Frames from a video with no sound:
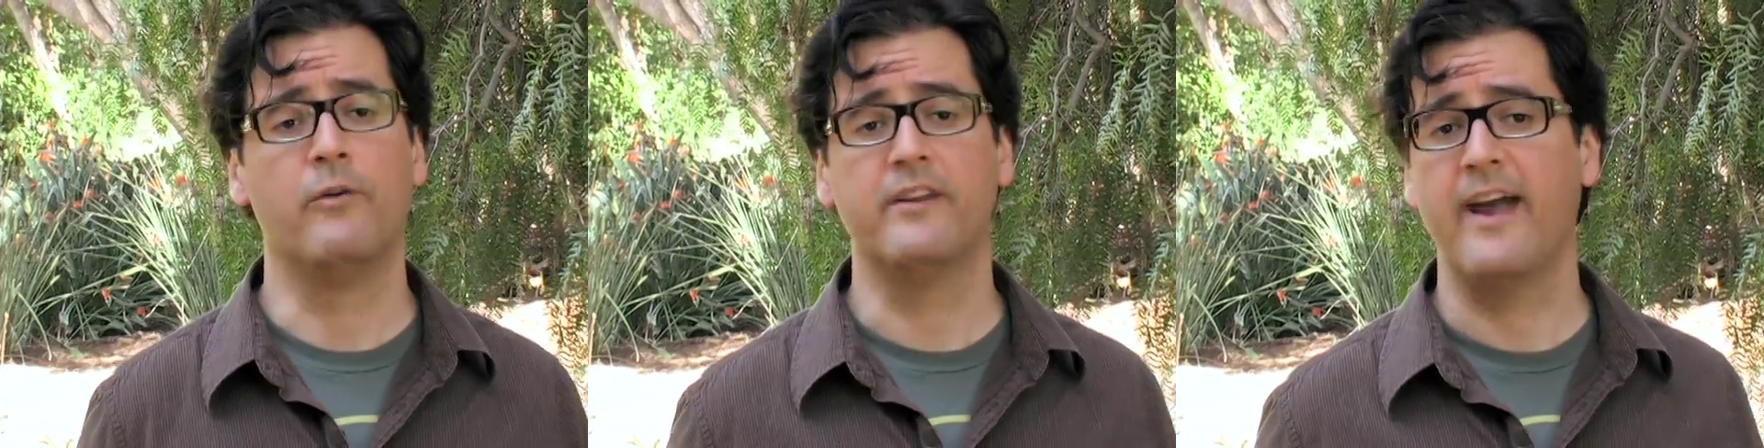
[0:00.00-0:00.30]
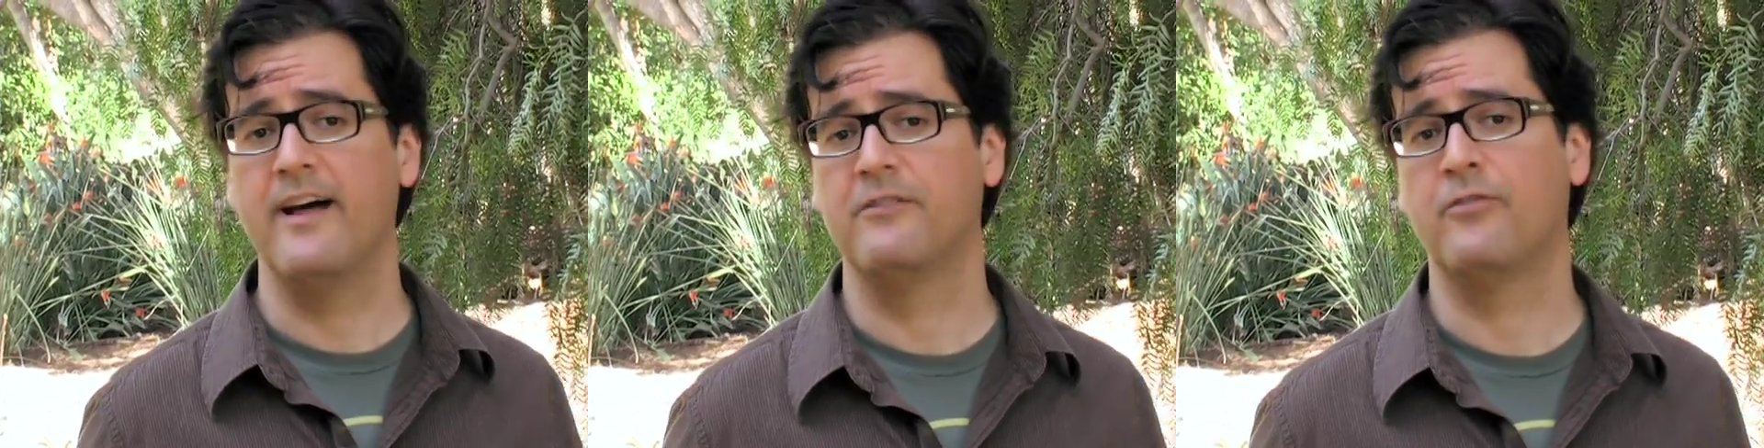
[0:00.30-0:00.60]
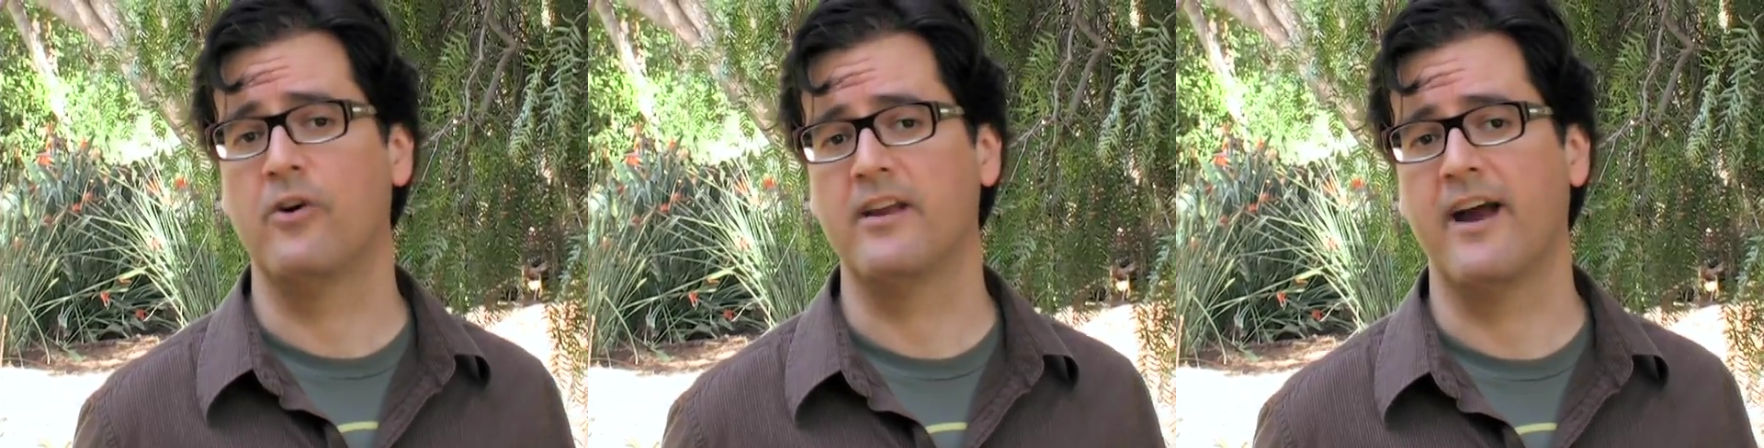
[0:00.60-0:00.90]
in
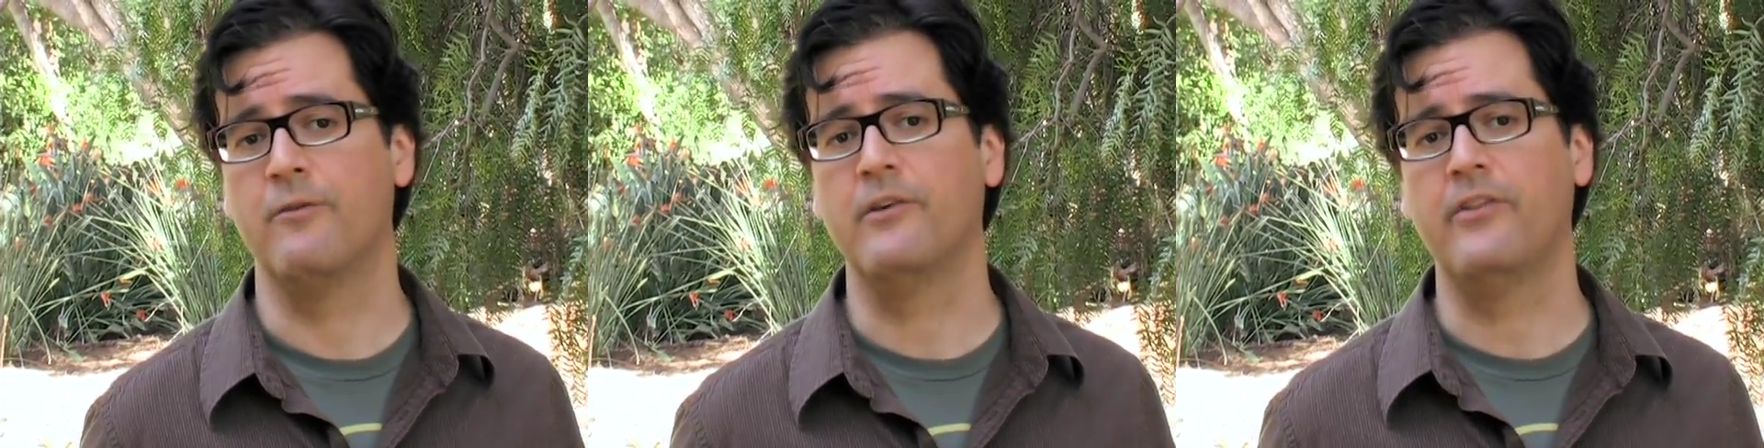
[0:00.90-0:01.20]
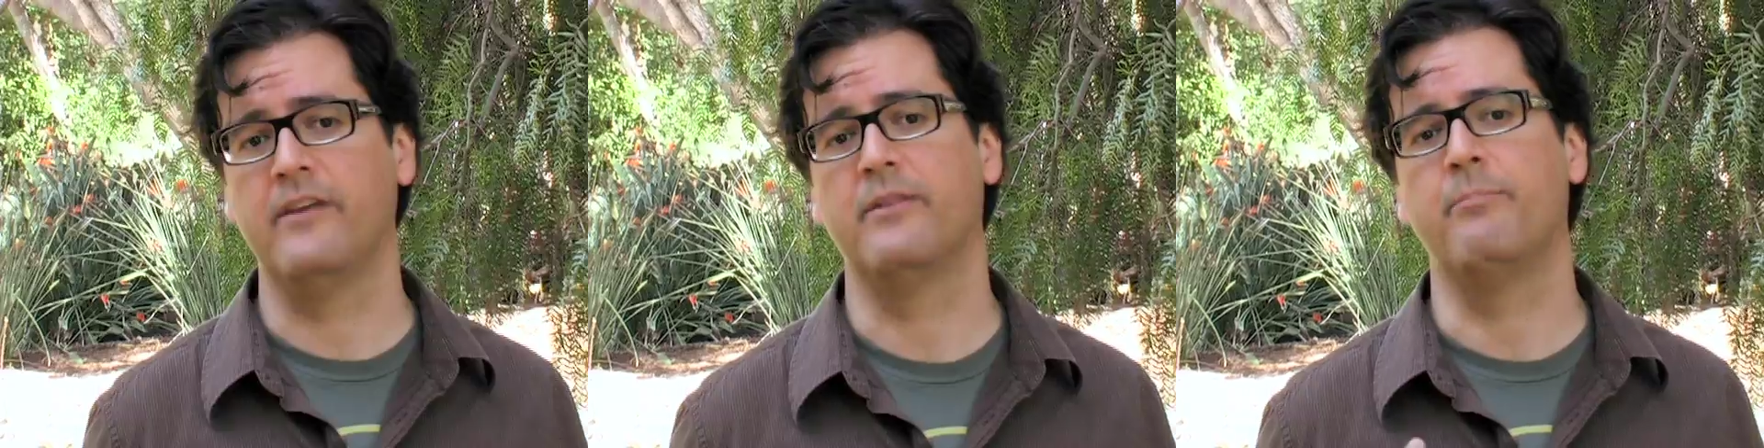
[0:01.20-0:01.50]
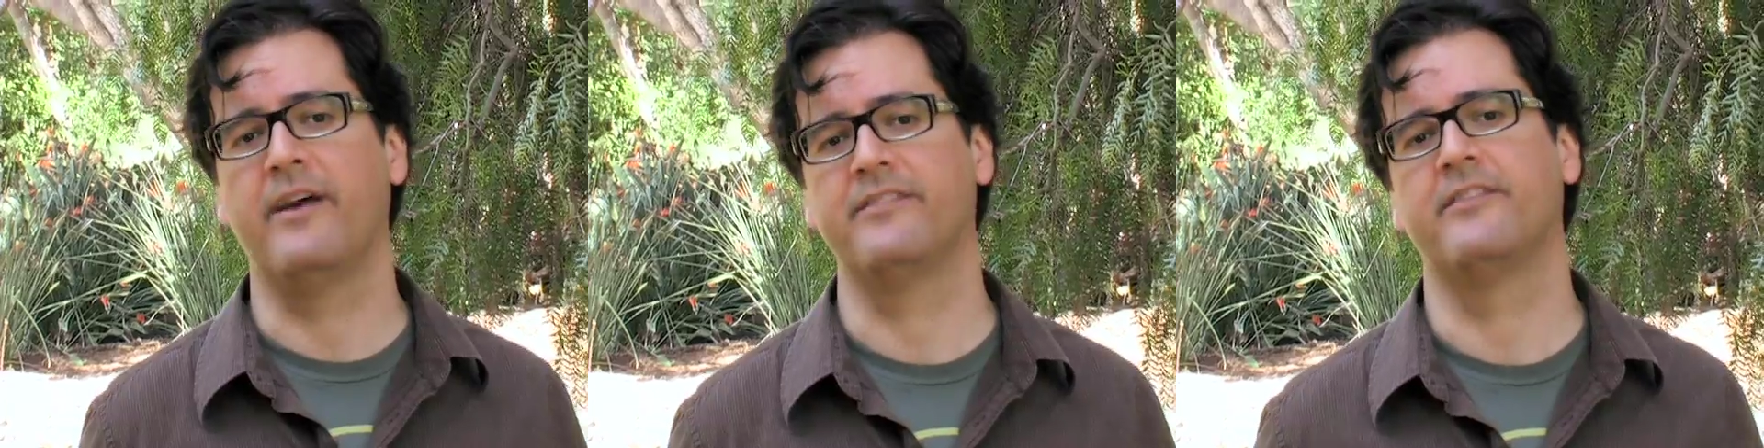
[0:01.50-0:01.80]
California, I really think the
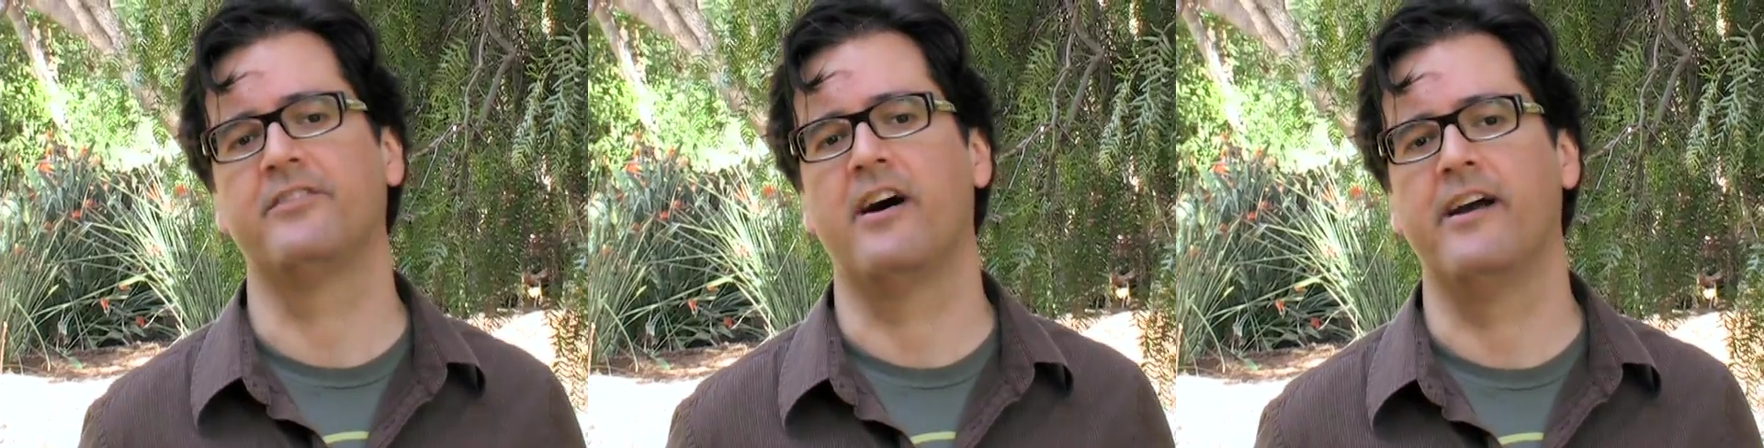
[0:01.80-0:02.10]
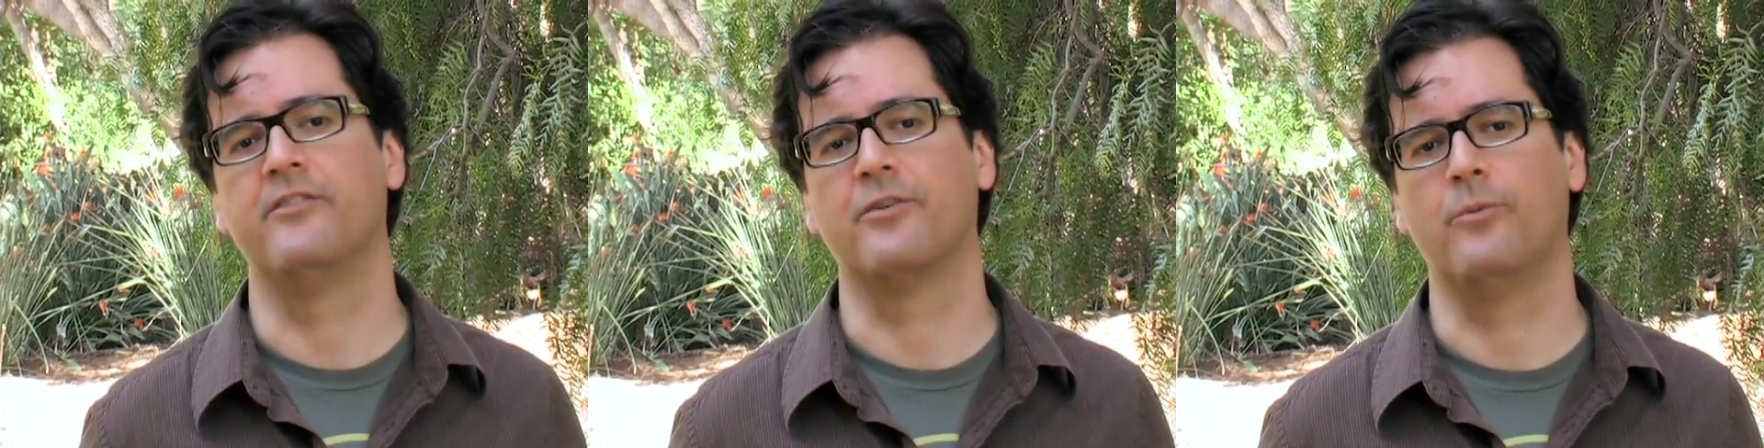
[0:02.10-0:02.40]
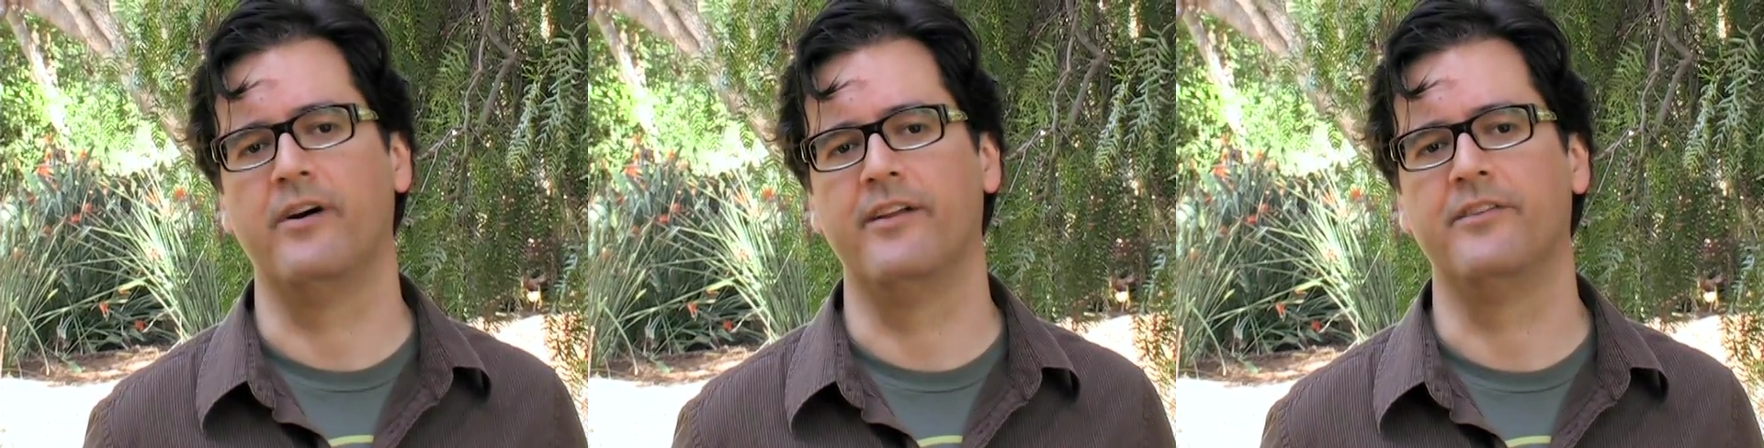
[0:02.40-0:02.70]
best designs are
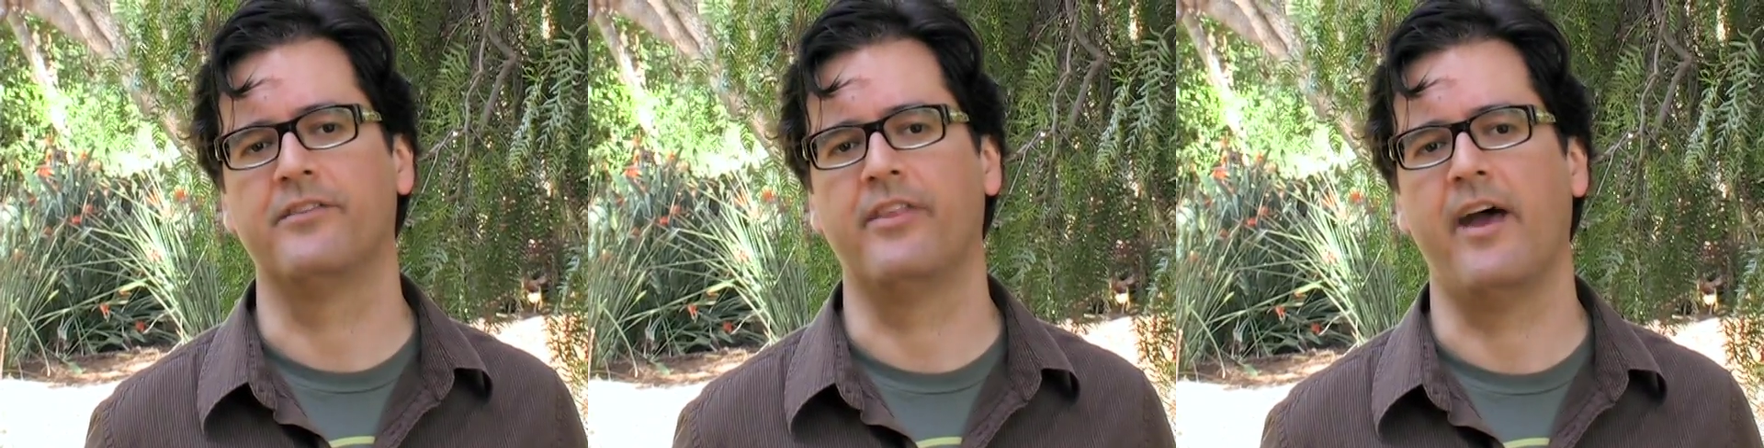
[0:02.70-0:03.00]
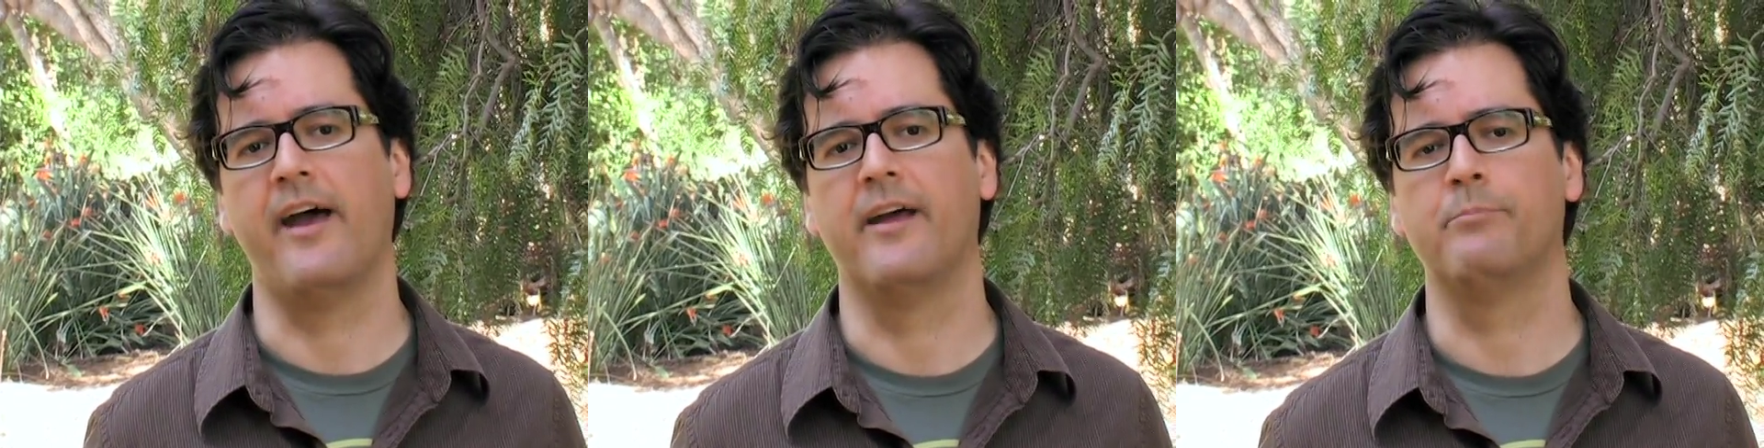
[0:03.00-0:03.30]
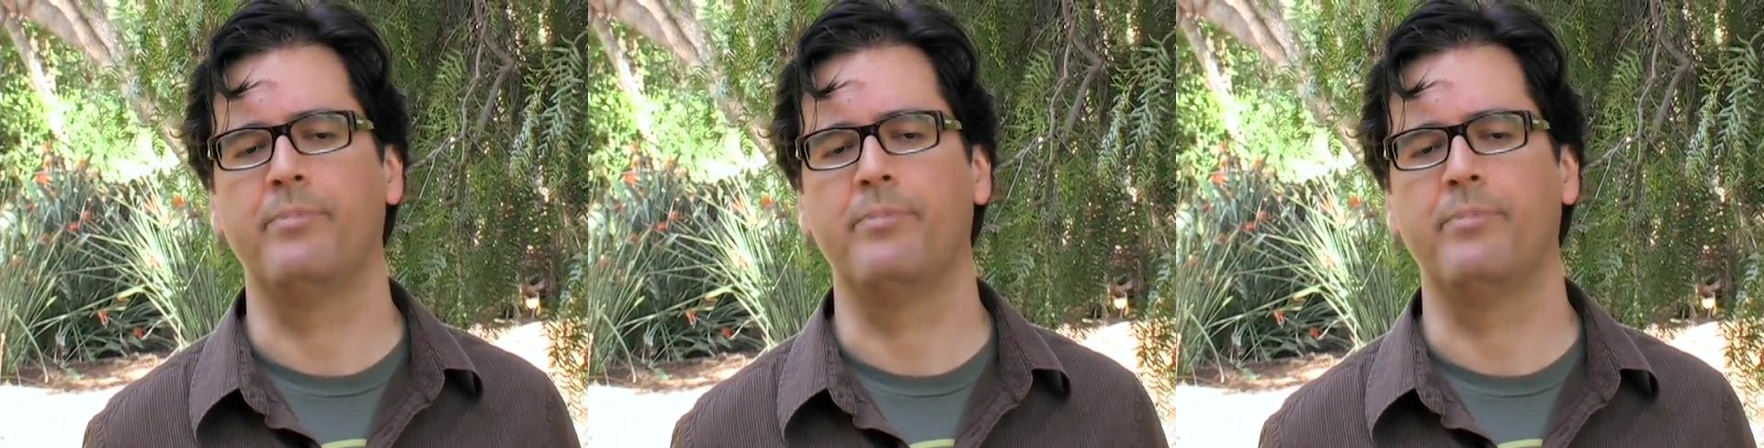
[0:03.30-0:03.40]
ones that